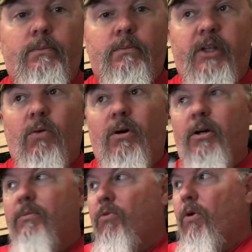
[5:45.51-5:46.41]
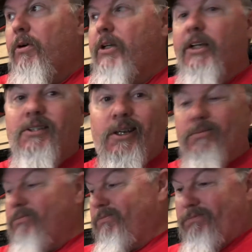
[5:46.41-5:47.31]
They work. Water tastes like
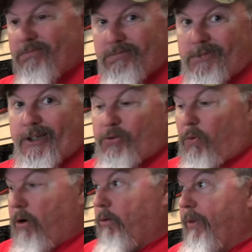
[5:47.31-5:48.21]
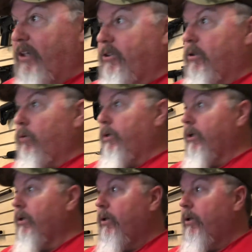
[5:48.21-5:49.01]
ditch water basically when